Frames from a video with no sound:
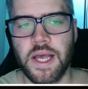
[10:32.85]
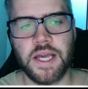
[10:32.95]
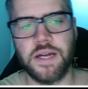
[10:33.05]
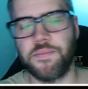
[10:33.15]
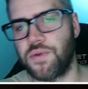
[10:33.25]

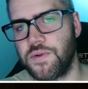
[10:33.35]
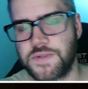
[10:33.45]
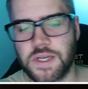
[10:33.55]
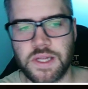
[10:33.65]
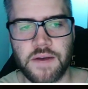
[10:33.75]
it improves
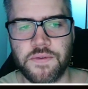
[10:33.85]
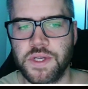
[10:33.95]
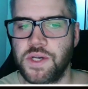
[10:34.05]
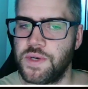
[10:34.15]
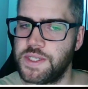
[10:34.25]
the level,
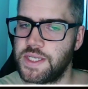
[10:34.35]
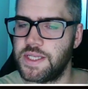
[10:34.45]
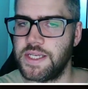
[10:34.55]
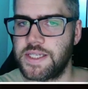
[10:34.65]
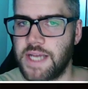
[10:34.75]
increasing
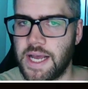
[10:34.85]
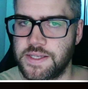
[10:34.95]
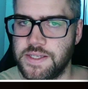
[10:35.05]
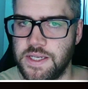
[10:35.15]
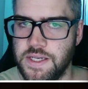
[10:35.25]
these stats
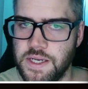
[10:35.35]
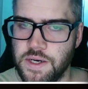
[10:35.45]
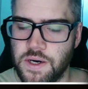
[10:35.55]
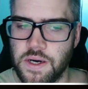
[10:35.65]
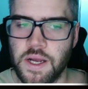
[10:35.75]
seen
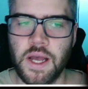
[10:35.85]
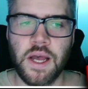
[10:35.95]
here.